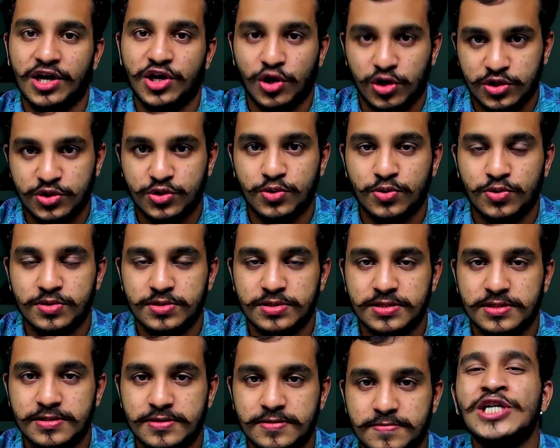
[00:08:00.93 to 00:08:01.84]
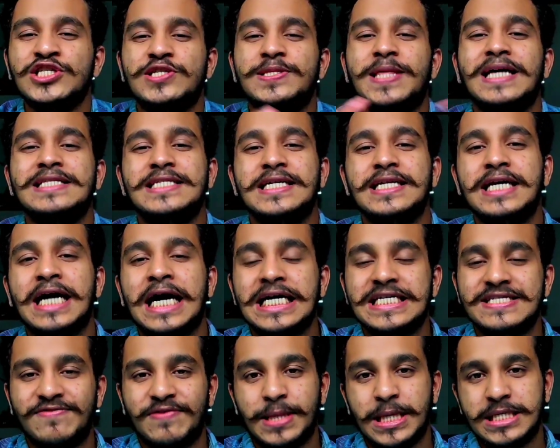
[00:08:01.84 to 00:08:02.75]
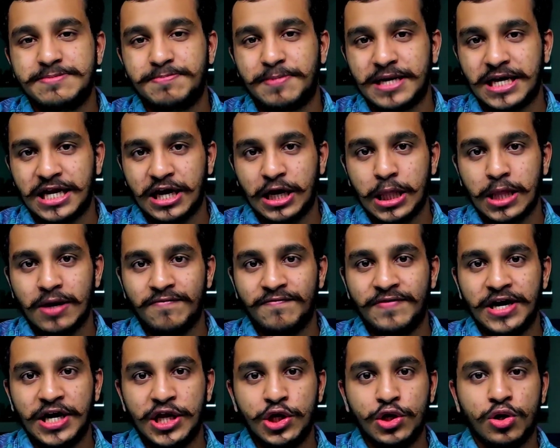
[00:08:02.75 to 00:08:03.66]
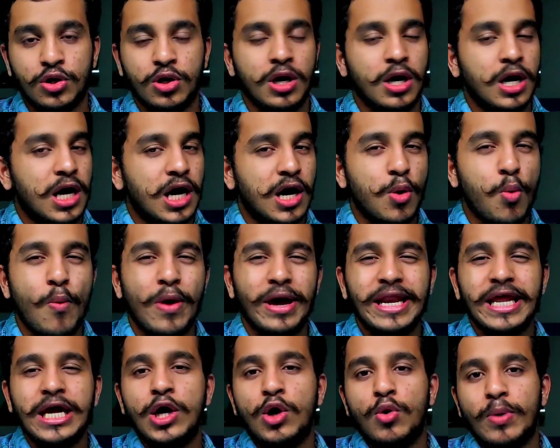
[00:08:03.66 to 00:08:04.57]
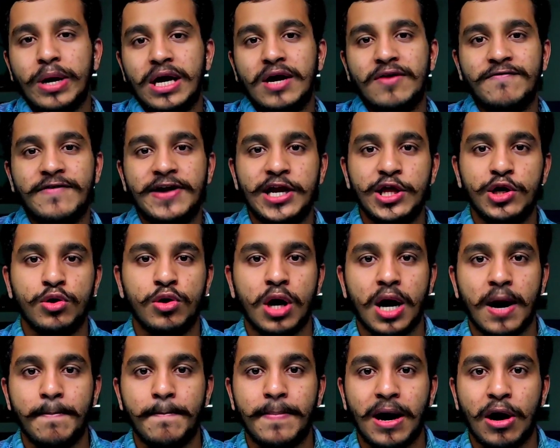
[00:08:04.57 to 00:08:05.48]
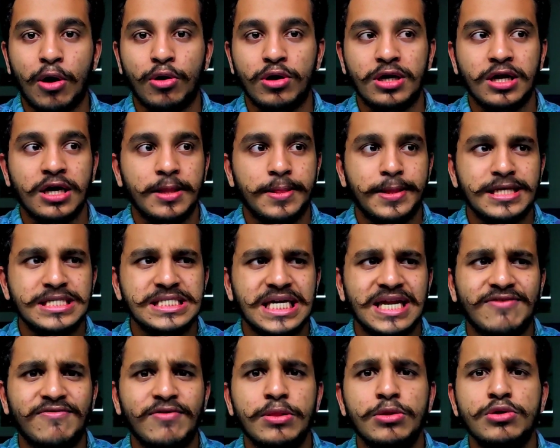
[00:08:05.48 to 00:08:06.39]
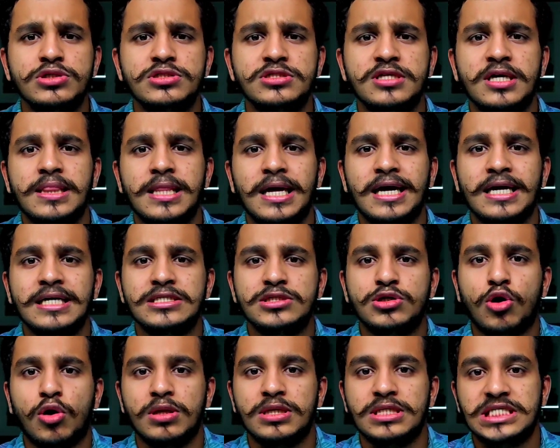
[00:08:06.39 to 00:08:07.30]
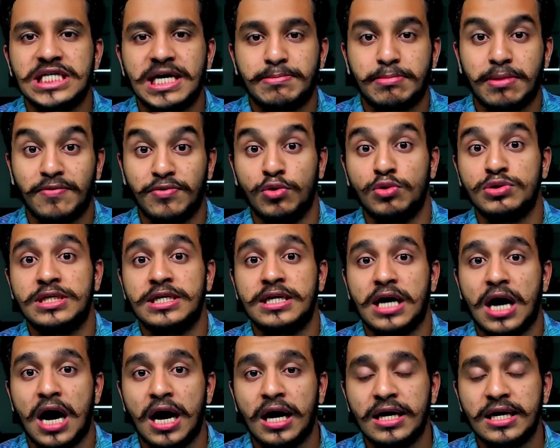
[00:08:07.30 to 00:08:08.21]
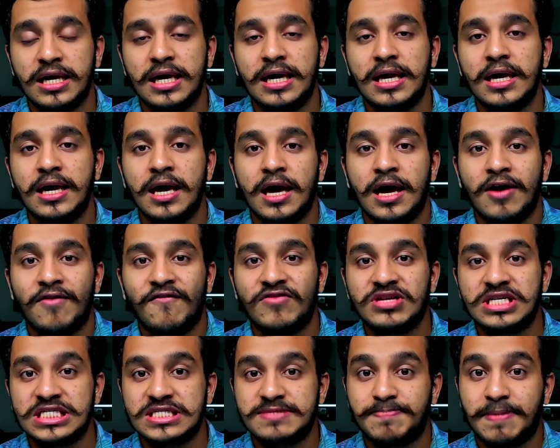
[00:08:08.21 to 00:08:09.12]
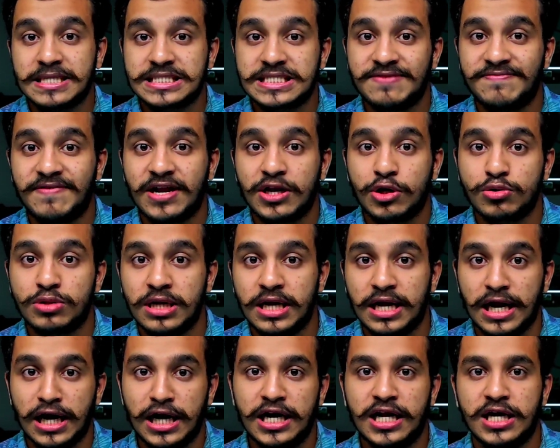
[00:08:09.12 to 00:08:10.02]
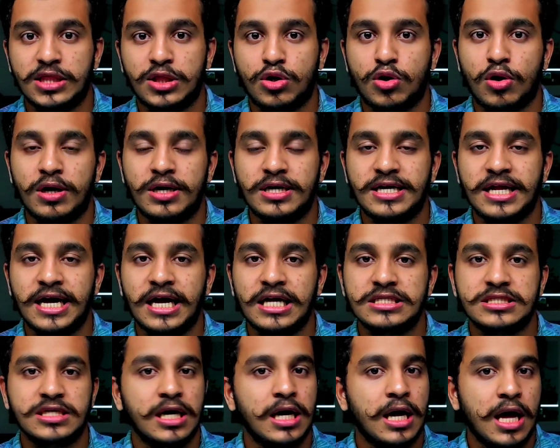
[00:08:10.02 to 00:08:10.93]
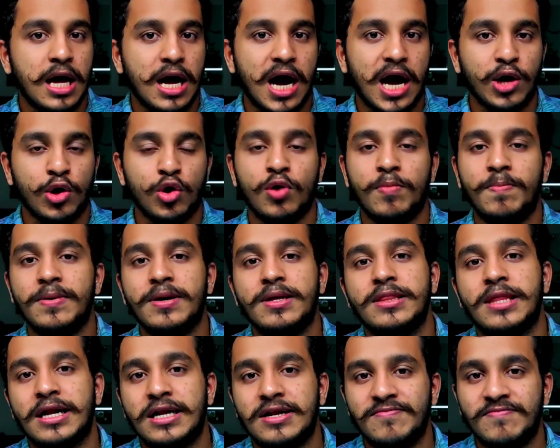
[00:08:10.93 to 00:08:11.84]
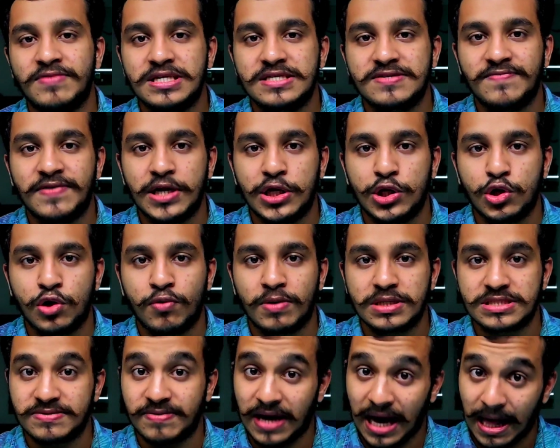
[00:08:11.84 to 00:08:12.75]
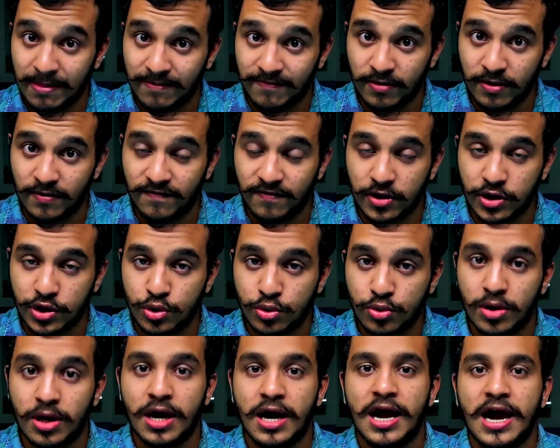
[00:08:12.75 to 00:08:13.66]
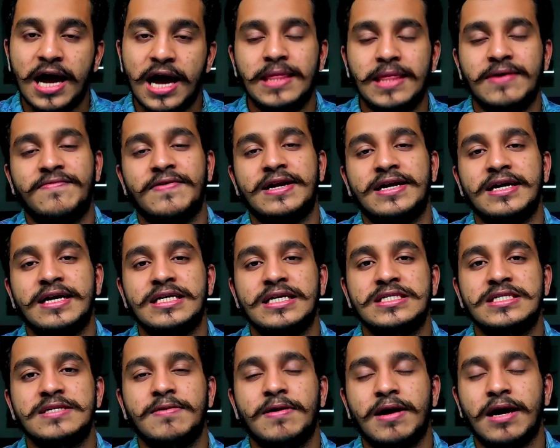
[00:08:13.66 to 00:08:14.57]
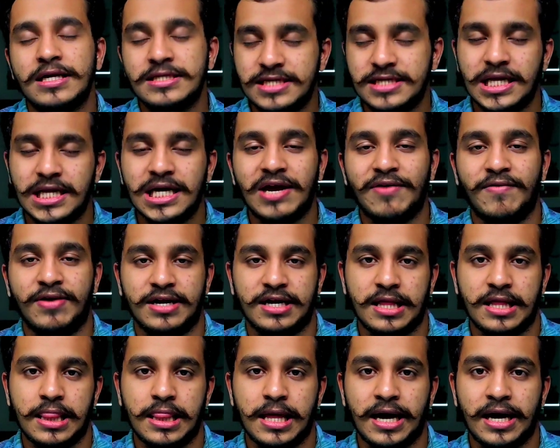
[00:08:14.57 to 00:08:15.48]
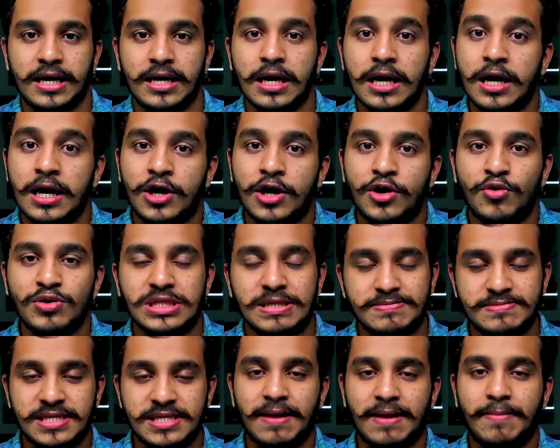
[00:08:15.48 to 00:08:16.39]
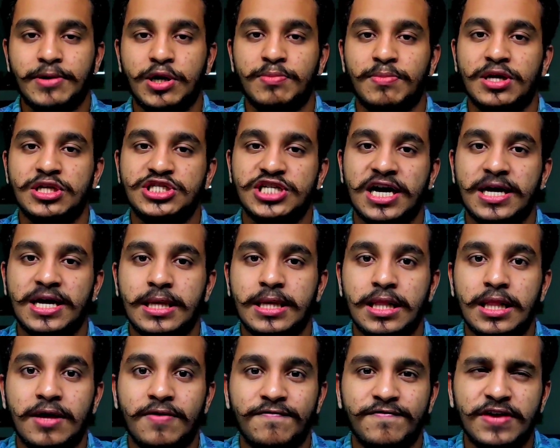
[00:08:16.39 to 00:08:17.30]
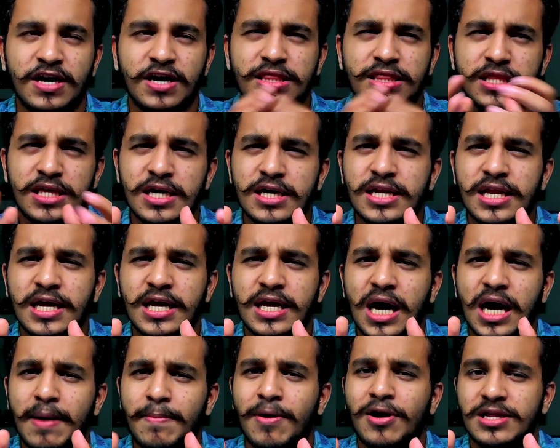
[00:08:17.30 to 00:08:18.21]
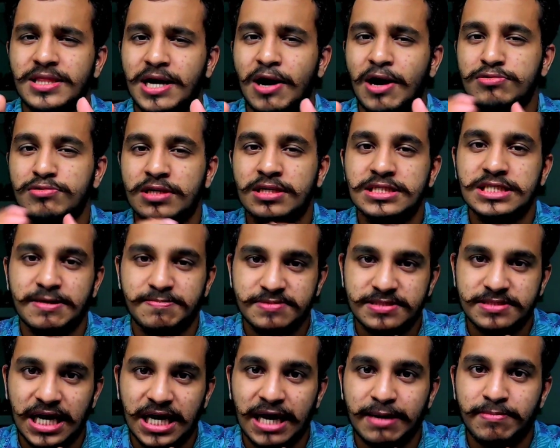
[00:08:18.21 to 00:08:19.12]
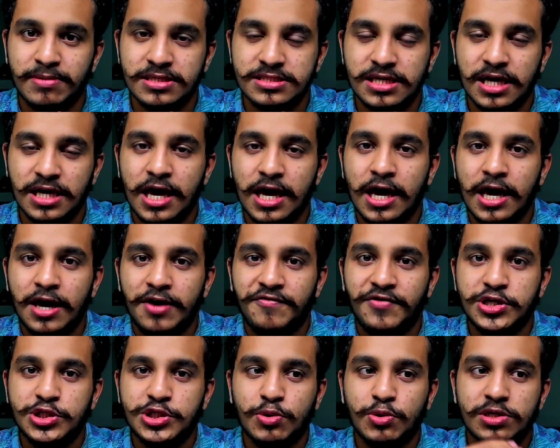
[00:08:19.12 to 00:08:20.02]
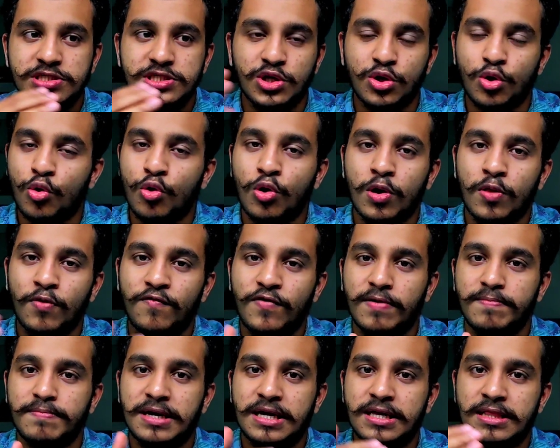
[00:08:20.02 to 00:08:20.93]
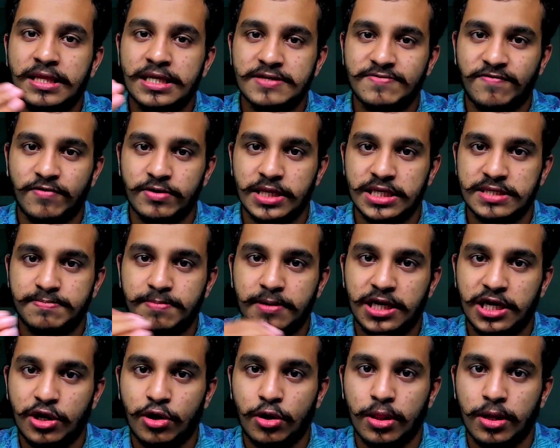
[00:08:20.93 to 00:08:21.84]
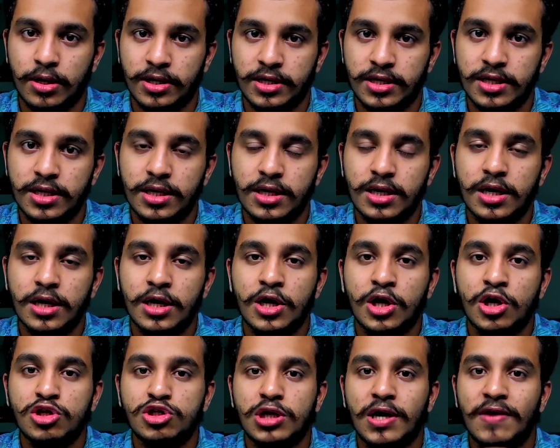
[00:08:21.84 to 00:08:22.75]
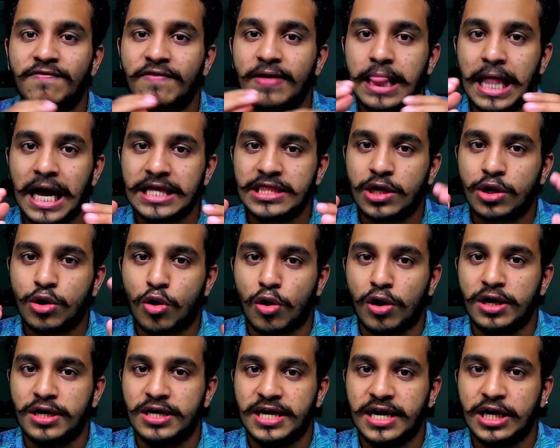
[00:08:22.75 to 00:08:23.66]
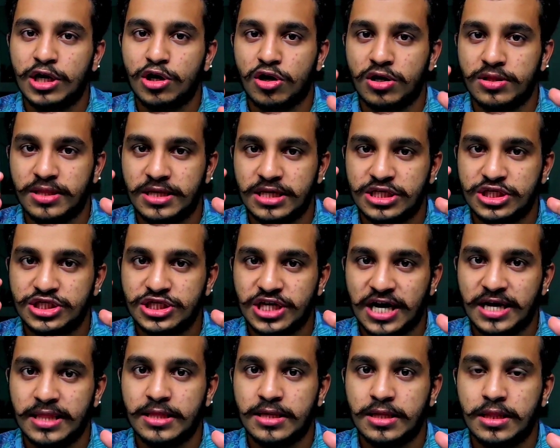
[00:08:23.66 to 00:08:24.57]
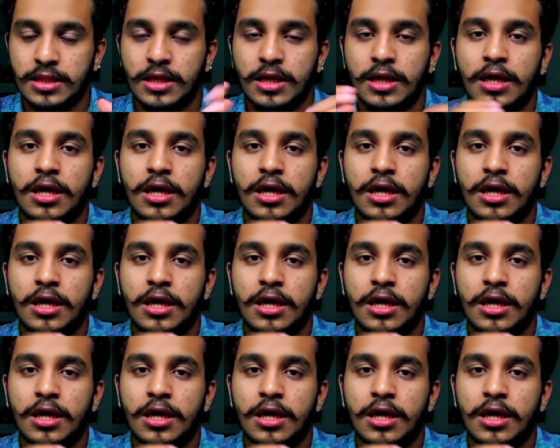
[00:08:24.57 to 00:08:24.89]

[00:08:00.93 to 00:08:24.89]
your scores. So that's it guys for this particular video, a very quick video about this revolutionized concept of using Anki, which is specific to the Indian context. I hope that this video was helpful for you, and if it is, consider giving it a like. Do subscribe to my channel. We are nearing about 1,000 subscribers, which was the goal for me for this particular year. So if you like the content on this channel,